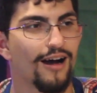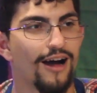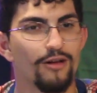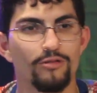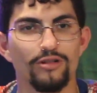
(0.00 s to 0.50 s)

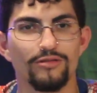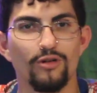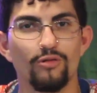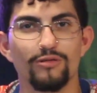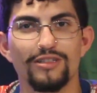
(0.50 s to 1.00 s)
I
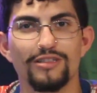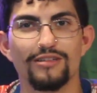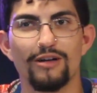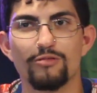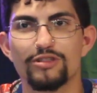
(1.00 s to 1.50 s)

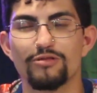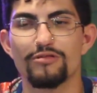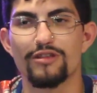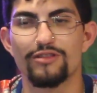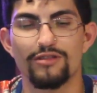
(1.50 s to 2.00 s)
would do
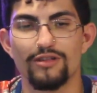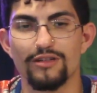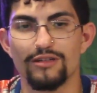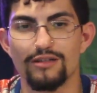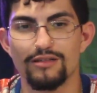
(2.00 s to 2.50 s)

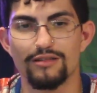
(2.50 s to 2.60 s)
the